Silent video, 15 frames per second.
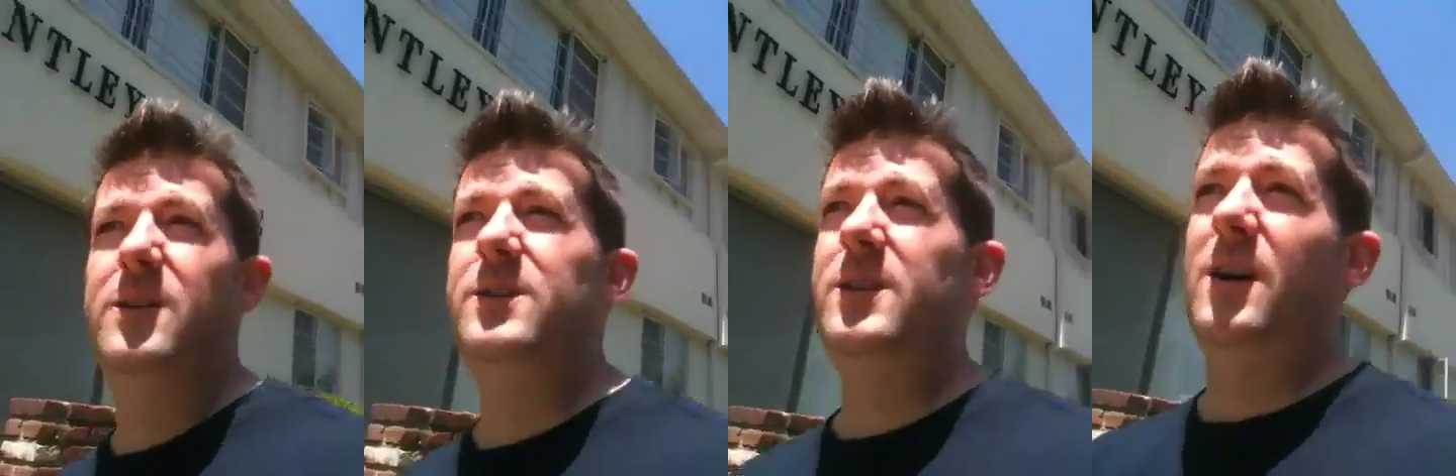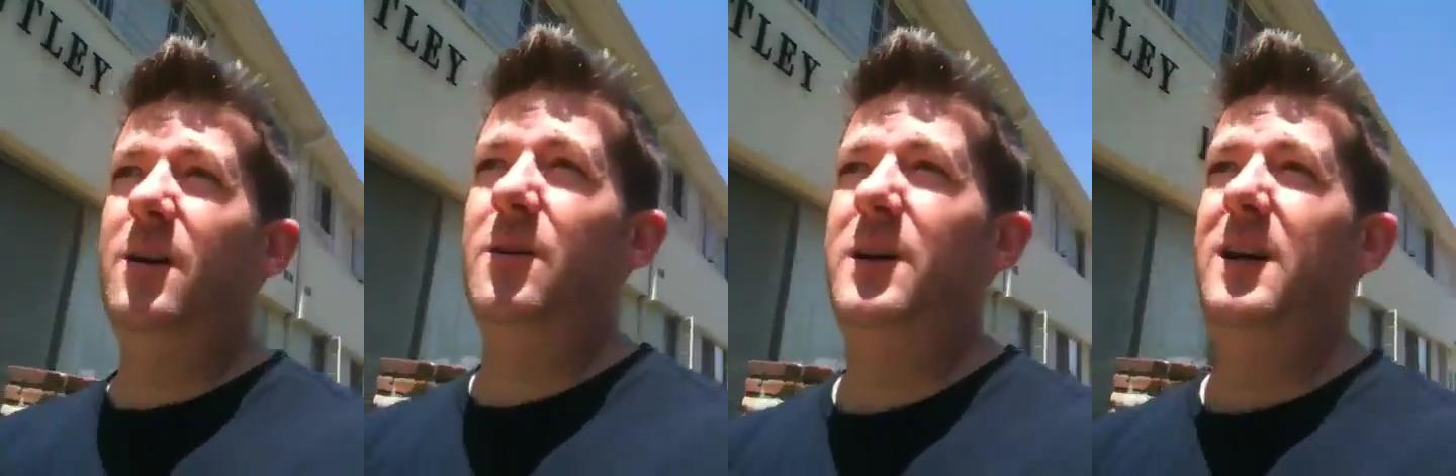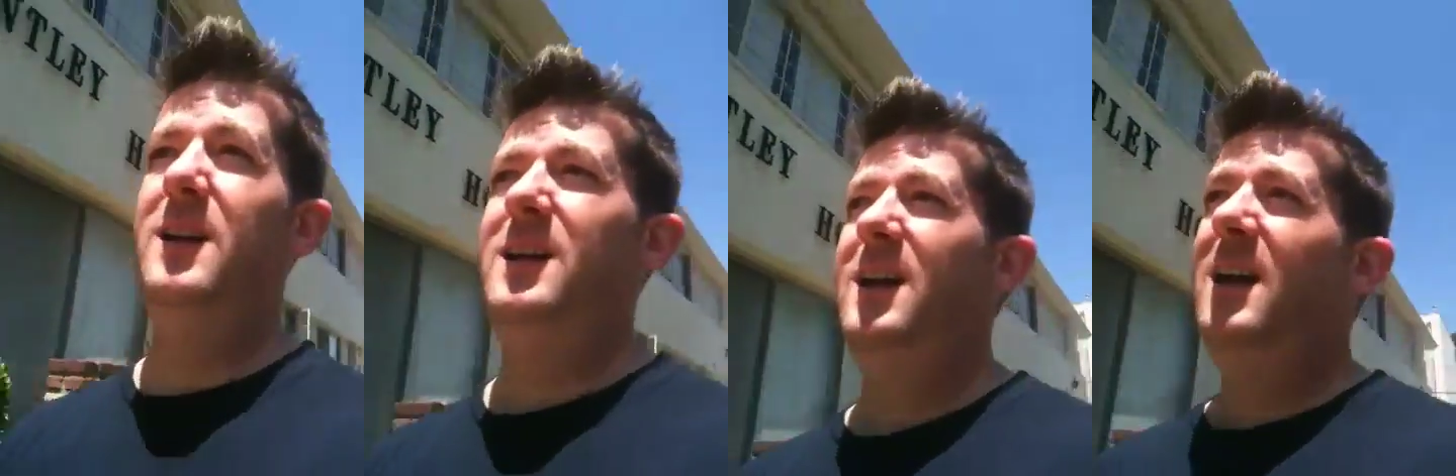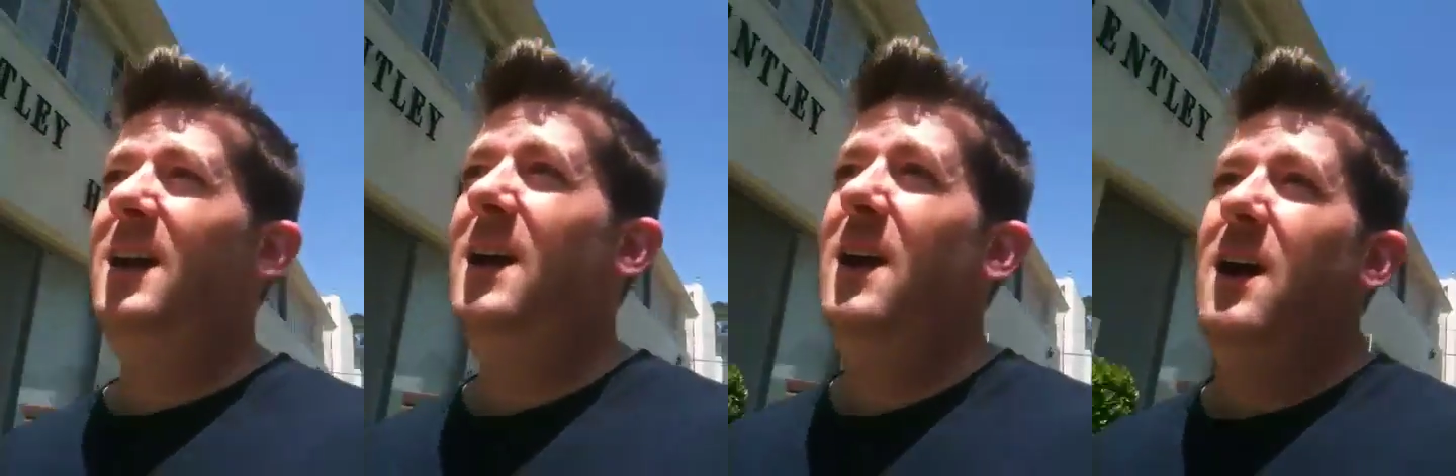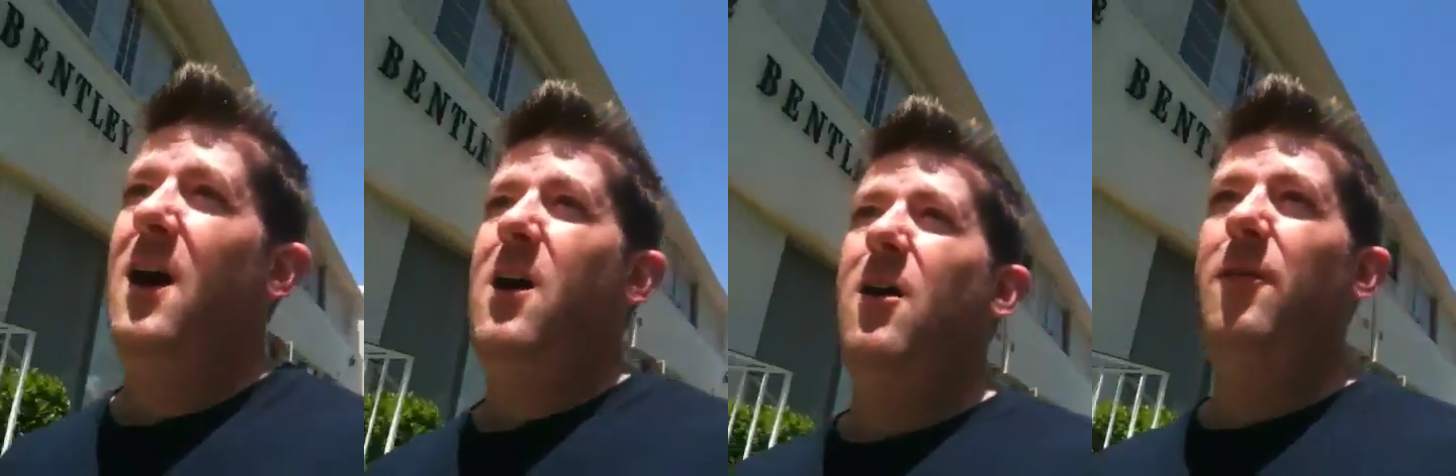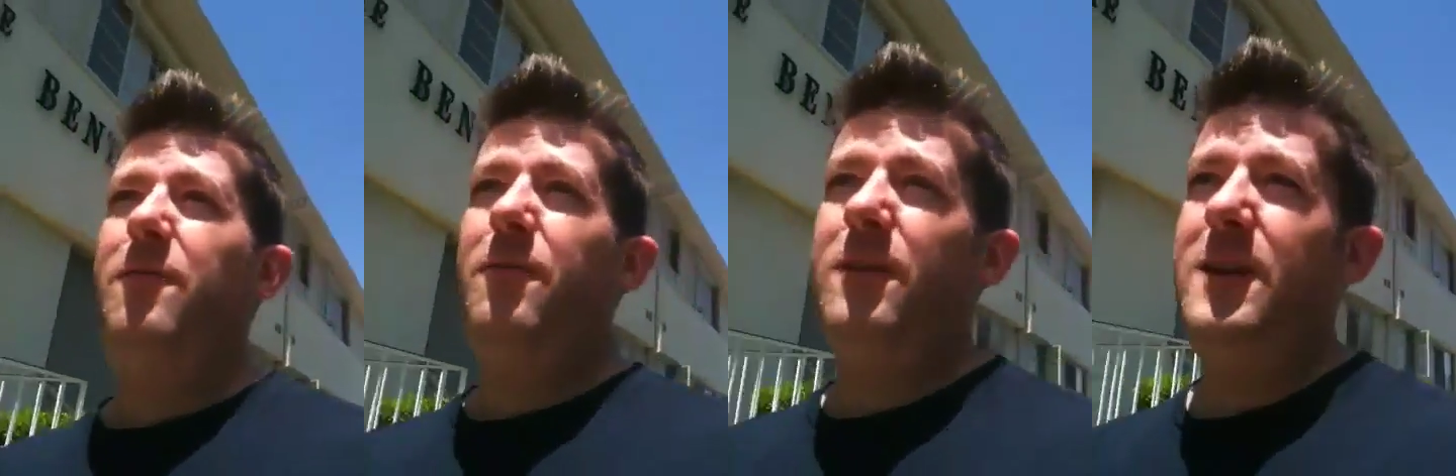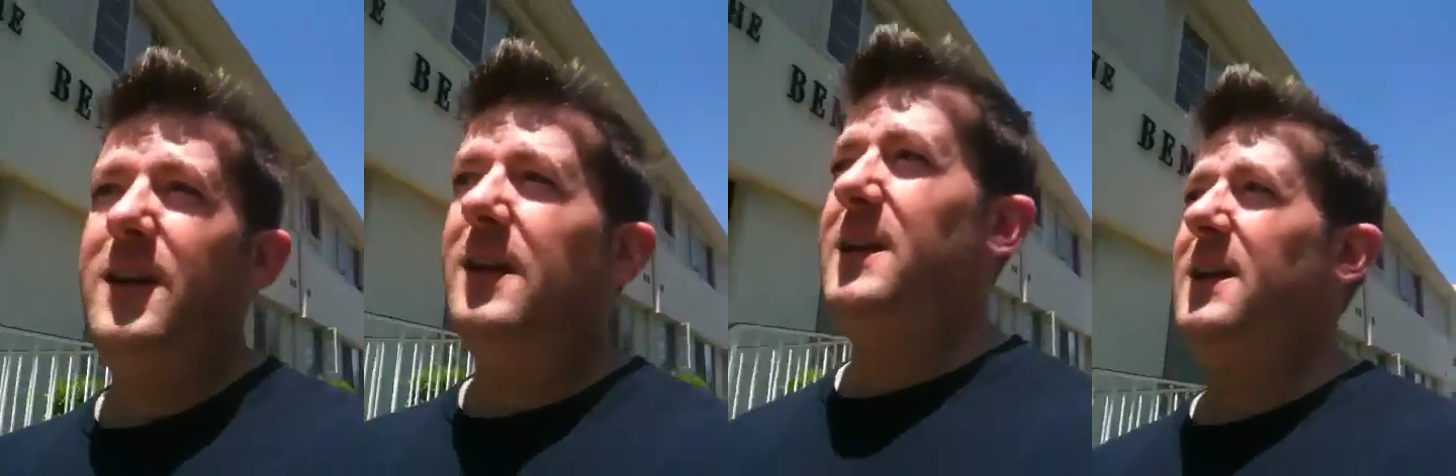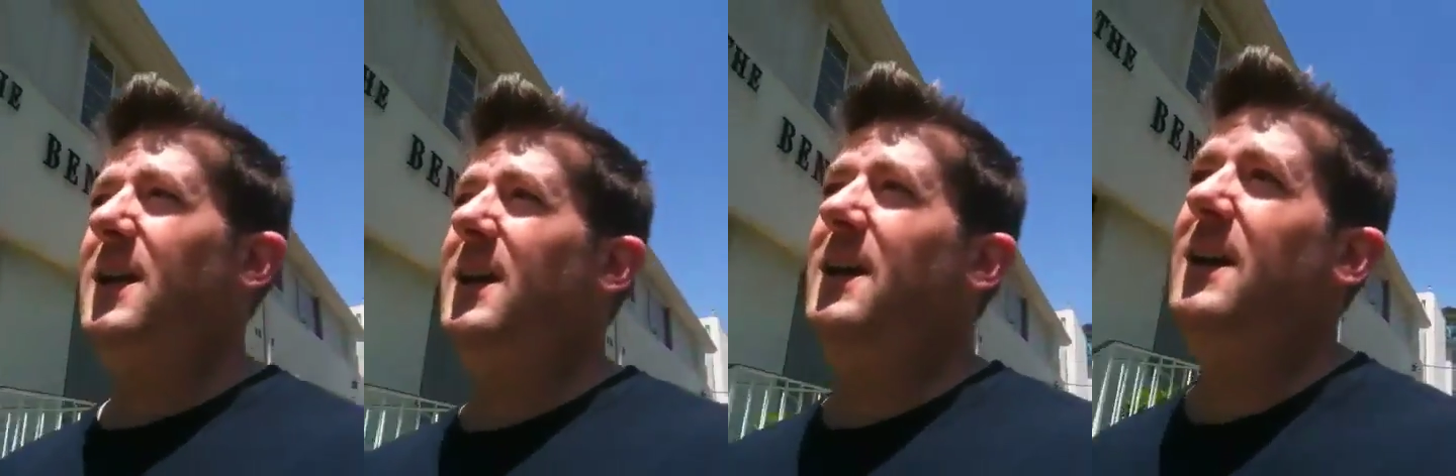So hopefully